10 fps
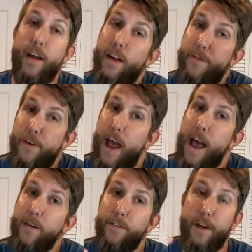If you
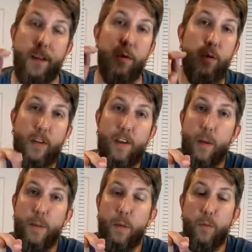have and you want to tell
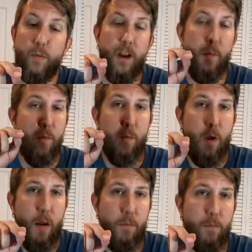me that
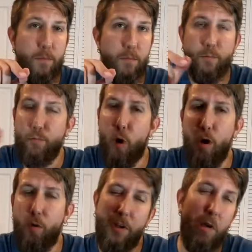I'm
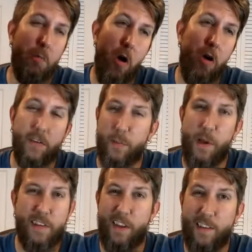wrong, well, not wrong because I'm not
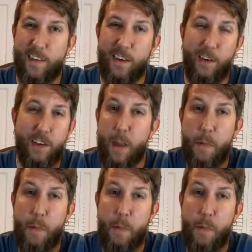saying it's not a good game.